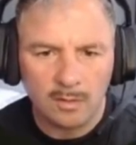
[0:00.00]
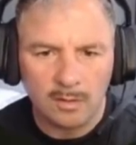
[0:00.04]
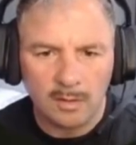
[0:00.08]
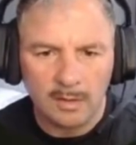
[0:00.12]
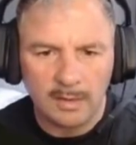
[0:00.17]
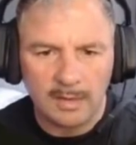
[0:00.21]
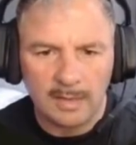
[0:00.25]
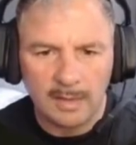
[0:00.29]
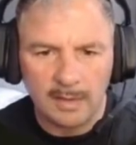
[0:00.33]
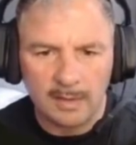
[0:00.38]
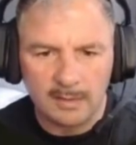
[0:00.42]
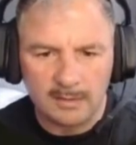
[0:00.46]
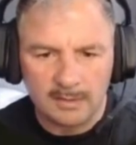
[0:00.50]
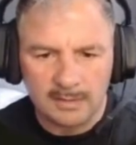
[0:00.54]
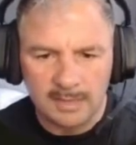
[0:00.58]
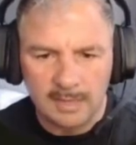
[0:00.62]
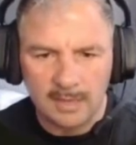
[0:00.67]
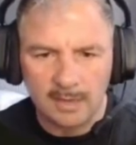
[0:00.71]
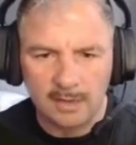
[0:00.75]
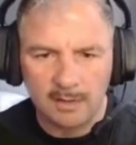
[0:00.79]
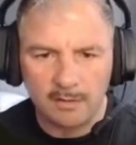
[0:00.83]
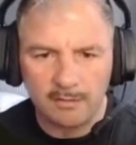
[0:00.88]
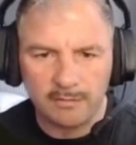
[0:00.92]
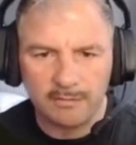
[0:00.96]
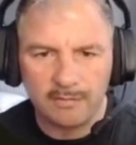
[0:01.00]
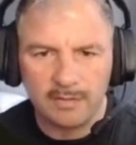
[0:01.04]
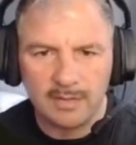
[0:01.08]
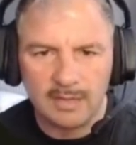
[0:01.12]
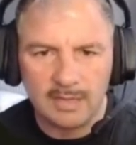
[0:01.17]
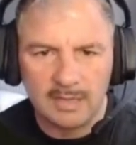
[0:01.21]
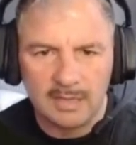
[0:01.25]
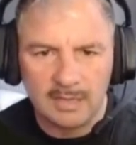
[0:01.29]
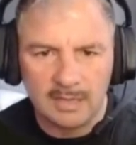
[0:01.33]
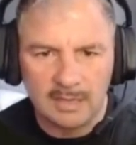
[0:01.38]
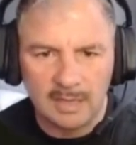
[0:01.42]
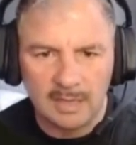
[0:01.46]
Okay, staying off
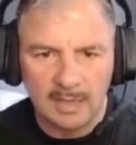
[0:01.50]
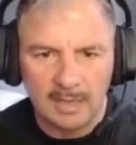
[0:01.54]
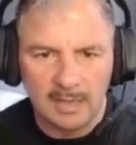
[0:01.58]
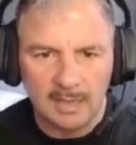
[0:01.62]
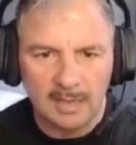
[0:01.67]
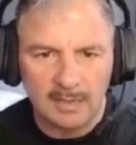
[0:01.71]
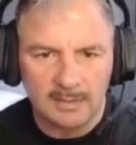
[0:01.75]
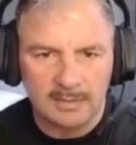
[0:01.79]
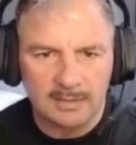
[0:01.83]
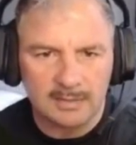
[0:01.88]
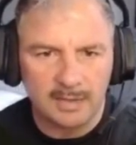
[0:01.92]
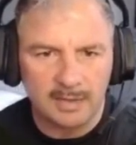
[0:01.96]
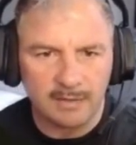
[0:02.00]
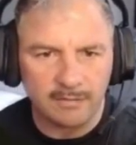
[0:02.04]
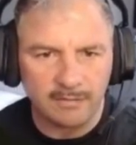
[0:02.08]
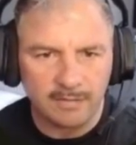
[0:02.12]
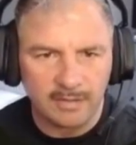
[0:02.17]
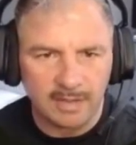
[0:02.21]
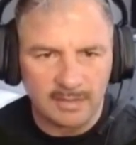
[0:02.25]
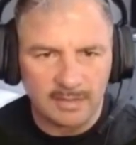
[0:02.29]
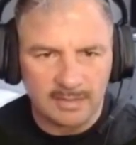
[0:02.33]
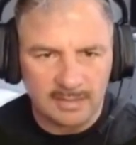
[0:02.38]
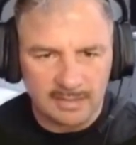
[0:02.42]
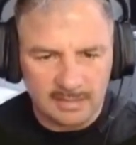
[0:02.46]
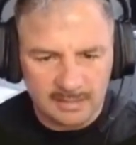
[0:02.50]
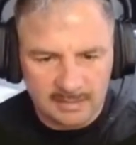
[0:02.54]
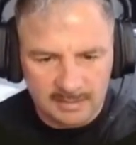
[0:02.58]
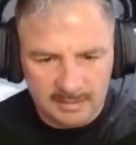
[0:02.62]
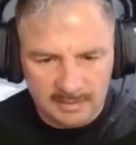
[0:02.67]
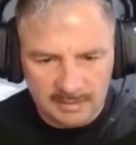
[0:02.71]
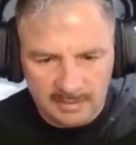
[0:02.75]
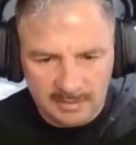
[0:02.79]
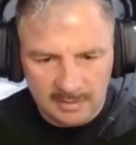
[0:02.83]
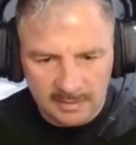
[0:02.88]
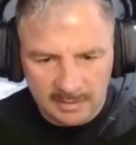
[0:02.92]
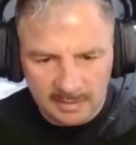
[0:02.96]
the stuff that
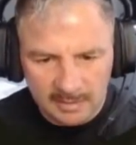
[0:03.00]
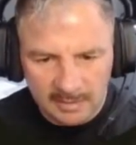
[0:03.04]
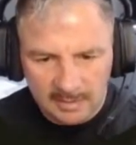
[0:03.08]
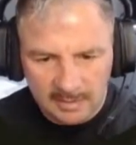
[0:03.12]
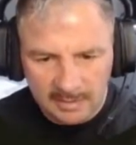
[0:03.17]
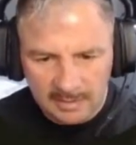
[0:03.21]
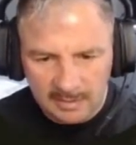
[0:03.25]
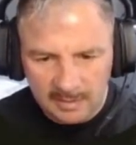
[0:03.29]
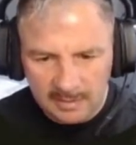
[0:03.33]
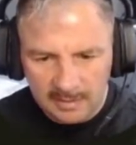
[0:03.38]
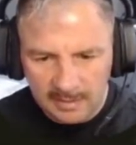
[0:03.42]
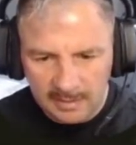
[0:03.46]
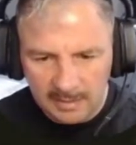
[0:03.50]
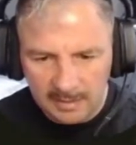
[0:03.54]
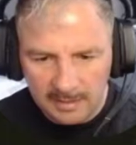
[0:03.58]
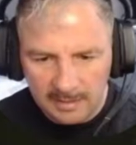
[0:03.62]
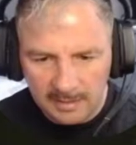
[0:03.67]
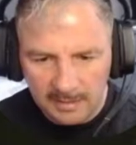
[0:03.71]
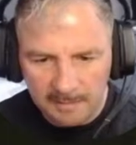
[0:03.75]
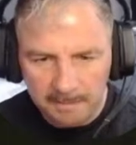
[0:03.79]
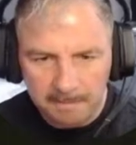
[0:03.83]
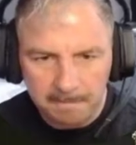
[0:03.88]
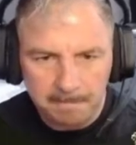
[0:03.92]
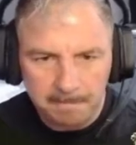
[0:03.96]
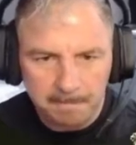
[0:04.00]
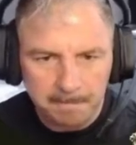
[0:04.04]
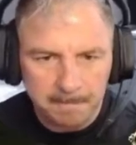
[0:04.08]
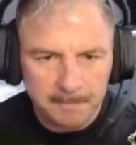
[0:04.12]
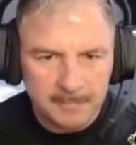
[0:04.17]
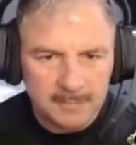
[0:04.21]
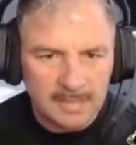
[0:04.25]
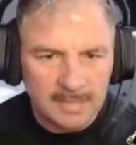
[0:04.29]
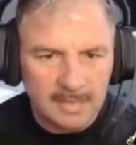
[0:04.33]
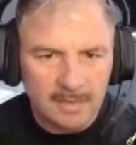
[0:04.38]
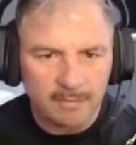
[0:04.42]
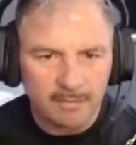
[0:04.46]
is...
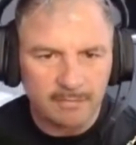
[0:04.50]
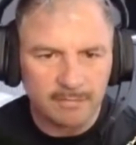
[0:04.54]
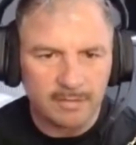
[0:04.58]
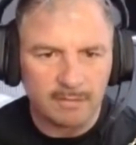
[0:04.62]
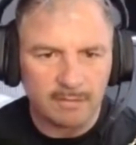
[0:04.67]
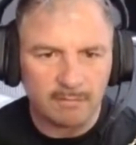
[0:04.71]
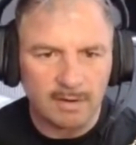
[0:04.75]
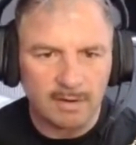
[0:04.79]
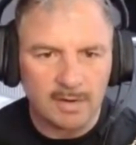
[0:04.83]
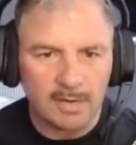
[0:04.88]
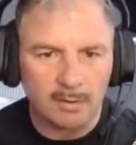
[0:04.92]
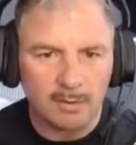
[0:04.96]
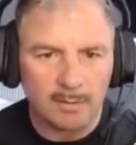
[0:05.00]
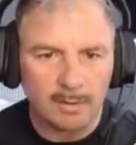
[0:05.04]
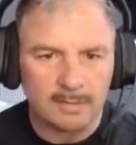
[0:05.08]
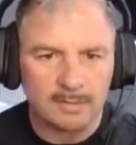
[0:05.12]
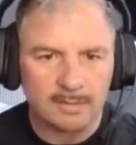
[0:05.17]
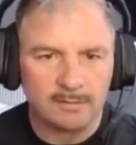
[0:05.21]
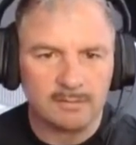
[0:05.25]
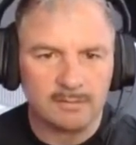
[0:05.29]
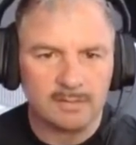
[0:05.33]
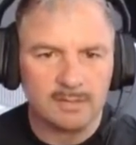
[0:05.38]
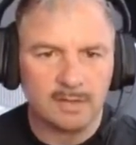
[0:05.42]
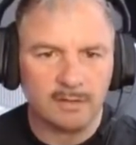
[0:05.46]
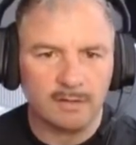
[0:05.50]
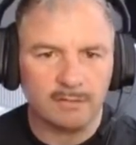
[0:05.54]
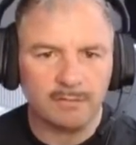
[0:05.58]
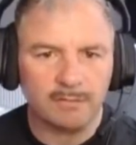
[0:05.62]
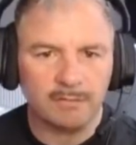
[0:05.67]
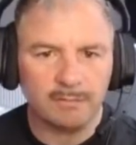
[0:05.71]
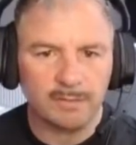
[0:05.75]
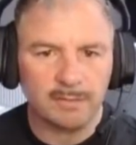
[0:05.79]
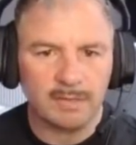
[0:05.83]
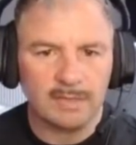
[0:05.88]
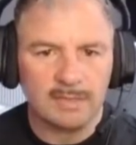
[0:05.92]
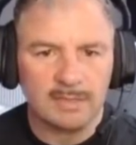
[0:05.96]
staying off the radioactive
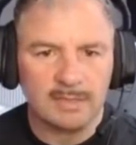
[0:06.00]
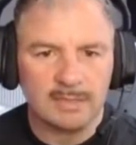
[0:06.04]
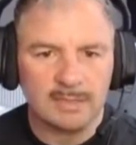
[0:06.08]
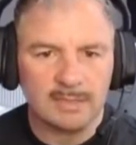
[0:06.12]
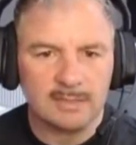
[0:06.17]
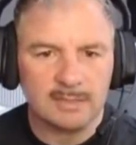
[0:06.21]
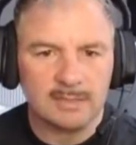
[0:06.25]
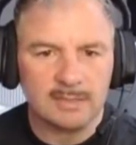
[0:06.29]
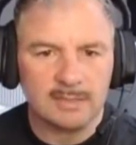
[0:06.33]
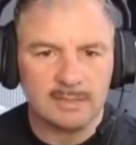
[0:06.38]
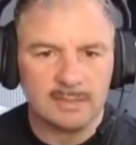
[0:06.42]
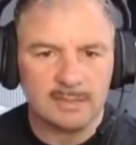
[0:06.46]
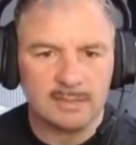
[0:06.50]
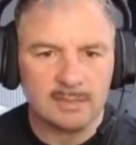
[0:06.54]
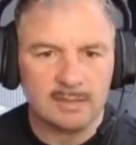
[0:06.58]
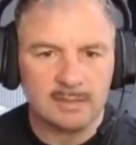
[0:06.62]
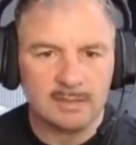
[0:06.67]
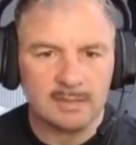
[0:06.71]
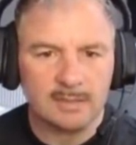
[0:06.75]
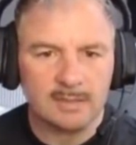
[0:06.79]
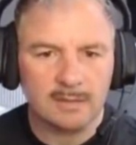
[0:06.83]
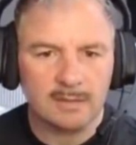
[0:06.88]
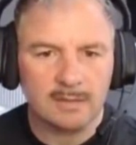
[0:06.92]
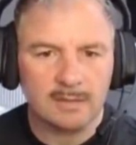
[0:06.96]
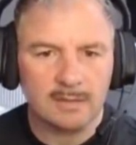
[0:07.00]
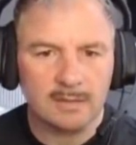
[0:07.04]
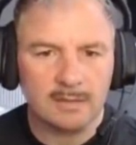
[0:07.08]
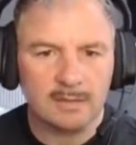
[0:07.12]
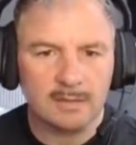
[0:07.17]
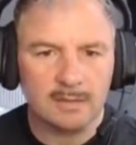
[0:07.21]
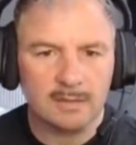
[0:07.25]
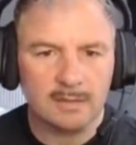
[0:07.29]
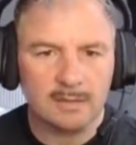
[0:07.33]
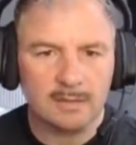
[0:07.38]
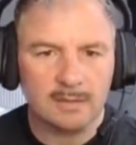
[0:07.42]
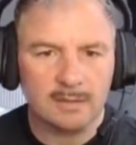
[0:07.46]
stuff, please.
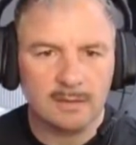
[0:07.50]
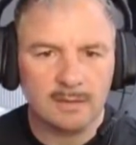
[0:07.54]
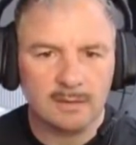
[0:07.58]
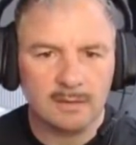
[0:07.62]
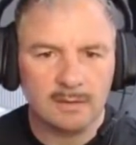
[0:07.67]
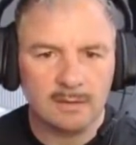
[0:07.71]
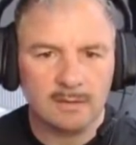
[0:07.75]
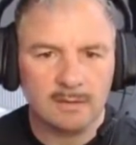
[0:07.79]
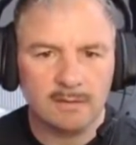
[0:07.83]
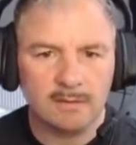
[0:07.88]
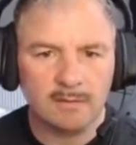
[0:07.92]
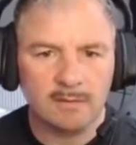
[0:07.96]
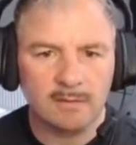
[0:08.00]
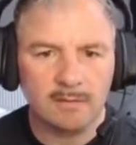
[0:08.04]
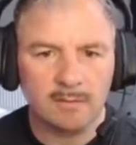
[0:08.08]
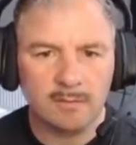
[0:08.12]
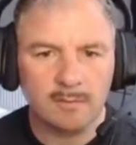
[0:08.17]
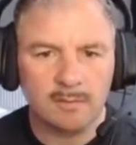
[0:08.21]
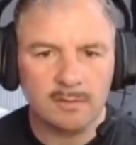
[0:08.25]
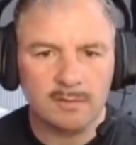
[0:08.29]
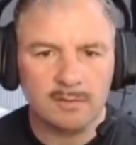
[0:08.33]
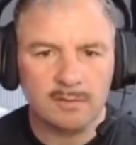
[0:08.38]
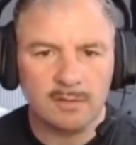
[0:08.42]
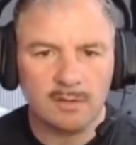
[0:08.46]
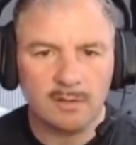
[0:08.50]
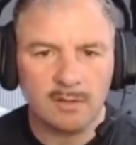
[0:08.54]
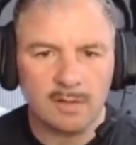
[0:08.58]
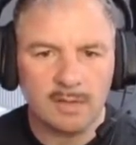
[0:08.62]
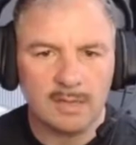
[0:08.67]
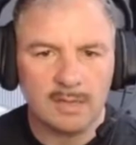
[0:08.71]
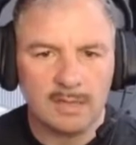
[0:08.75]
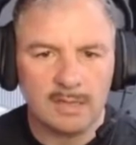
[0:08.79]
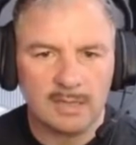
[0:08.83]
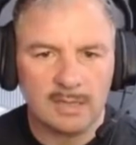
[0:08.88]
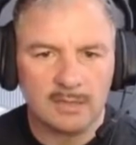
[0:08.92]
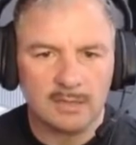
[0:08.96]
Right
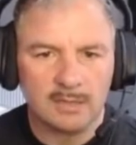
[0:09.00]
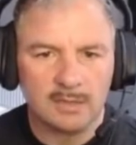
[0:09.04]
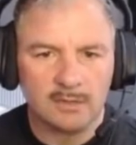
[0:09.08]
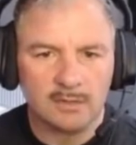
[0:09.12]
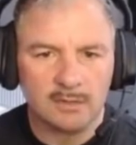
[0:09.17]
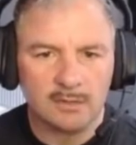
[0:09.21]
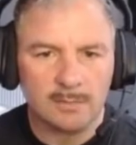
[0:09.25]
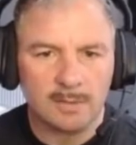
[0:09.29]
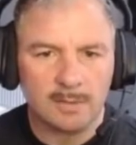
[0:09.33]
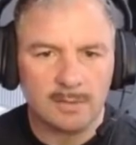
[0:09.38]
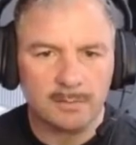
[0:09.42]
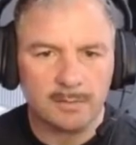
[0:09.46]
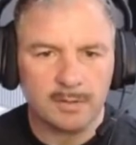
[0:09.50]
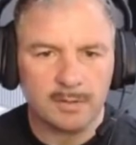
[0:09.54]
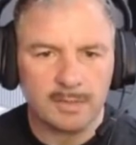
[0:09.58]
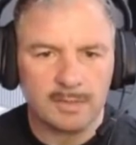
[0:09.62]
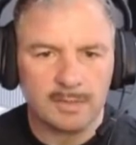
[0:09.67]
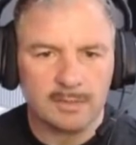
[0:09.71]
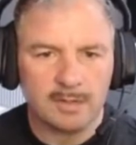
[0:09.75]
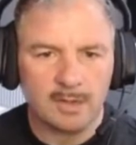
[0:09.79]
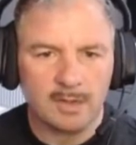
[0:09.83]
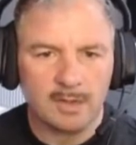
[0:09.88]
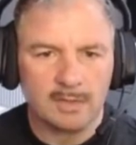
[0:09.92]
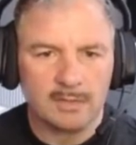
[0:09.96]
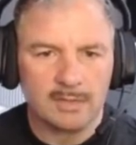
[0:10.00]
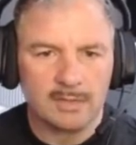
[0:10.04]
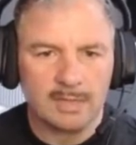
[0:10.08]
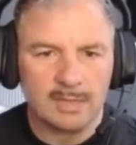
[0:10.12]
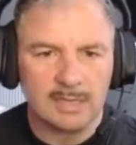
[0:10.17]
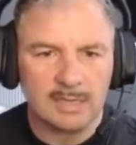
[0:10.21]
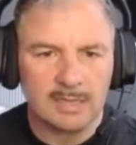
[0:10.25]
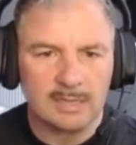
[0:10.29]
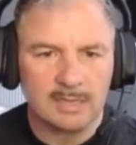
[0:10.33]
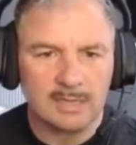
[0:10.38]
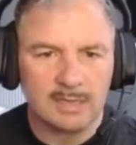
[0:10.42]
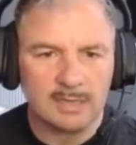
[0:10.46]
here, so I should be able to put these guys
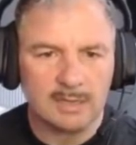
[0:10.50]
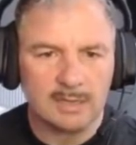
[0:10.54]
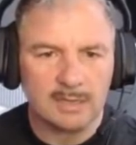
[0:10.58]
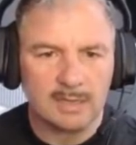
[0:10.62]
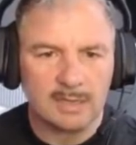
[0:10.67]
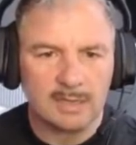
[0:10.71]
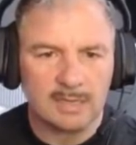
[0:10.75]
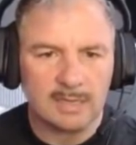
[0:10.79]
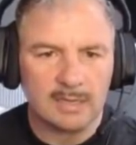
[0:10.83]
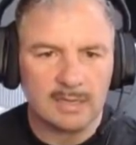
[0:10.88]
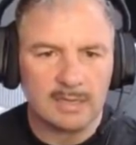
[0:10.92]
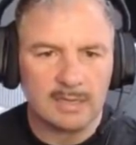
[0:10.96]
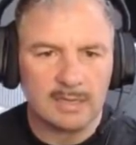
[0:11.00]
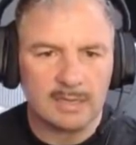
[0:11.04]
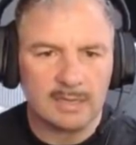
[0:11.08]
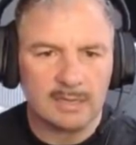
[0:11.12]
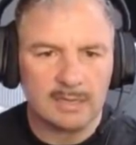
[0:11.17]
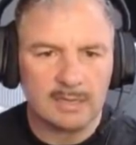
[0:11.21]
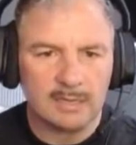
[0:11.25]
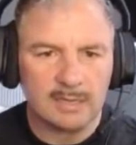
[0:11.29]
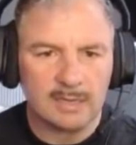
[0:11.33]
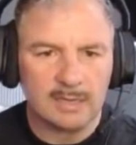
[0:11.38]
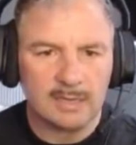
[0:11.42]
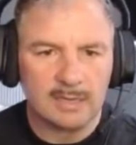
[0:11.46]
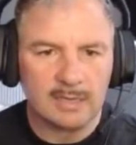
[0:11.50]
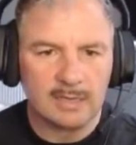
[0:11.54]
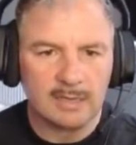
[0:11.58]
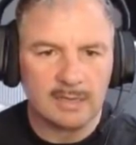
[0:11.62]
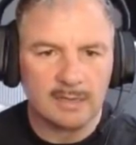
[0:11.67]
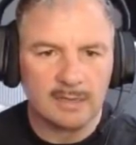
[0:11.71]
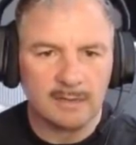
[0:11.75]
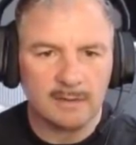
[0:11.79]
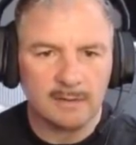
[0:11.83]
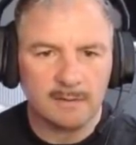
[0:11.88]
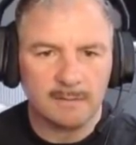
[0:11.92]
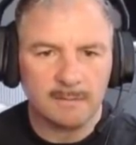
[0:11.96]
here, here, and
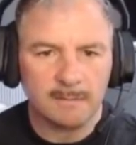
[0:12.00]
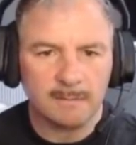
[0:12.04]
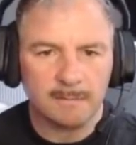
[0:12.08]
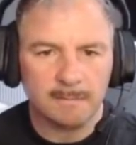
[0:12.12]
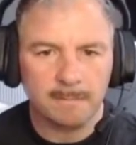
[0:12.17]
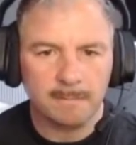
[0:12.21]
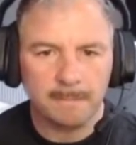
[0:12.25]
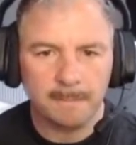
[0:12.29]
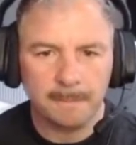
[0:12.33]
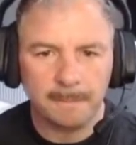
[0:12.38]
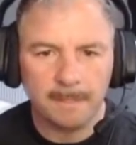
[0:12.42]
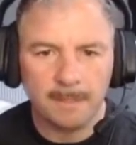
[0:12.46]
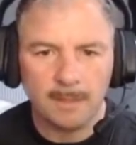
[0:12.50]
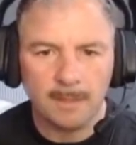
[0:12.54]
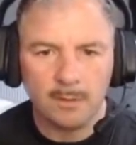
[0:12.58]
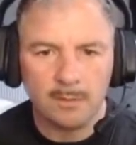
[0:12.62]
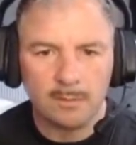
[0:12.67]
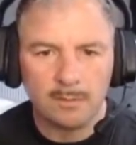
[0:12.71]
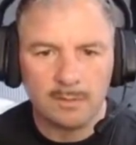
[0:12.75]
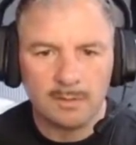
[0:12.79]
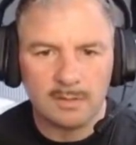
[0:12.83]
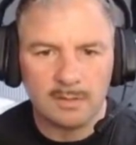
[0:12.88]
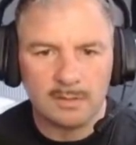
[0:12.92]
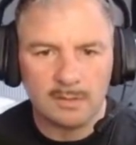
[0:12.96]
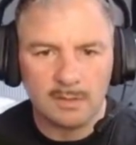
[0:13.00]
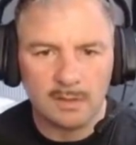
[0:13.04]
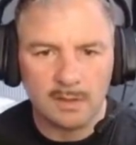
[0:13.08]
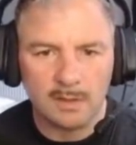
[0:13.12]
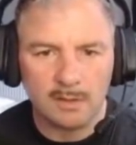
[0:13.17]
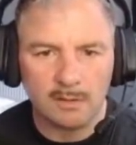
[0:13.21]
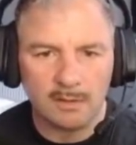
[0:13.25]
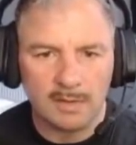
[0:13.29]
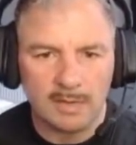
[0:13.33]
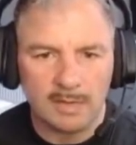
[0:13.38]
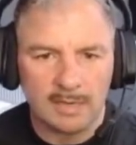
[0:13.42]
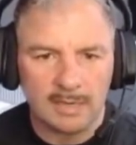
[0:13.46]
here. No, this guy
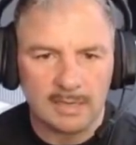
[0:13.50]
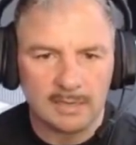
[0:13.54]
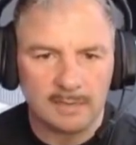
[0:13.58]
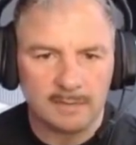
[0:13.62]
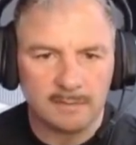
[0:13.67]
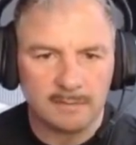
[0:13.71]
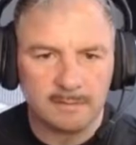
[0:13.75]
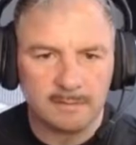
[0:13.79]
will get hit.